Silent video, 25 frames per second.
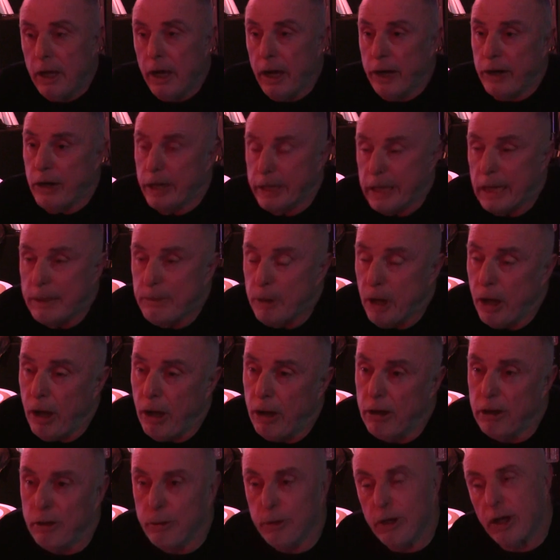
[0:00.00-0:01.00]
And I came to
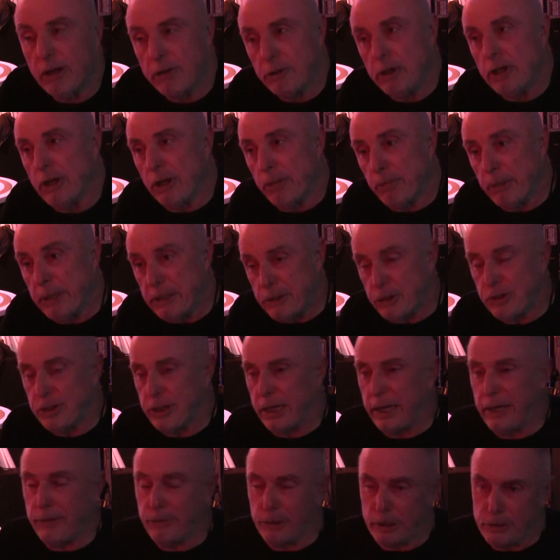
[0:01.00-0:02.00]
Harlow, and I met
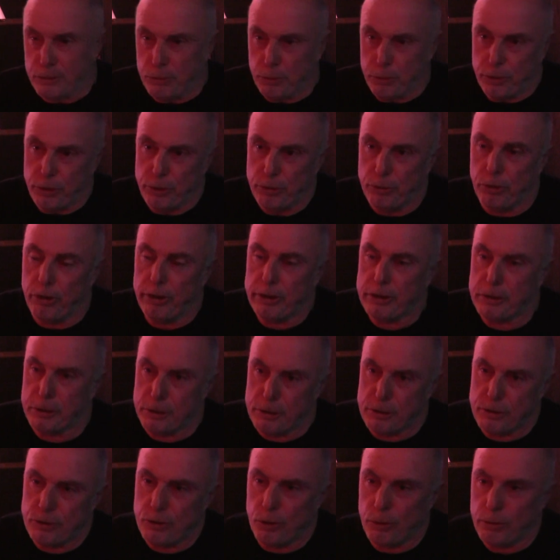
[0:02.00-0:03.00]
Steve, and I saw the Neurotics and
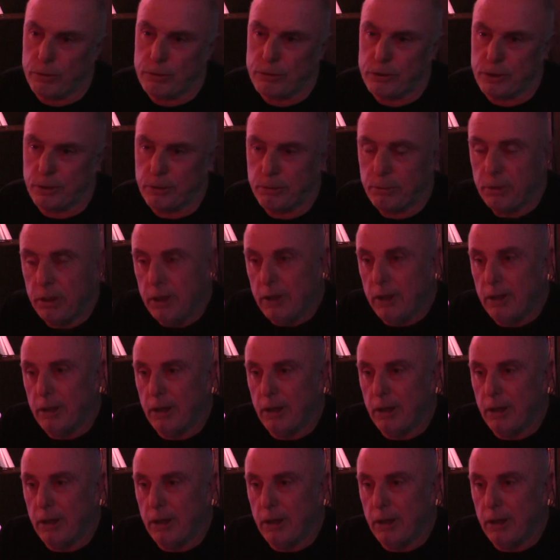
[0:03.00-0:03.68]
the Sods and